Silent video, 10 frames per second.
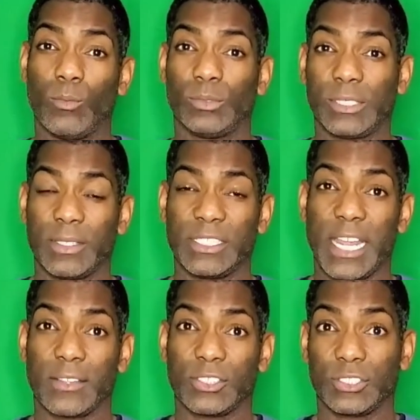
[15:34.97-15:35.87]
some of the
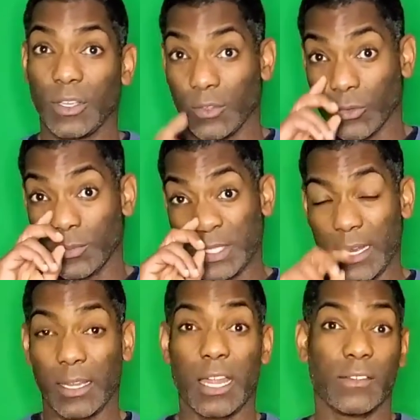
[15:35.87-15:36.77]
challenges of the groups that
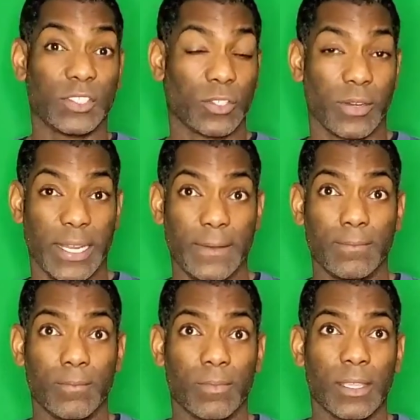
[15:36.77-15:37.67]
a lot of us are in,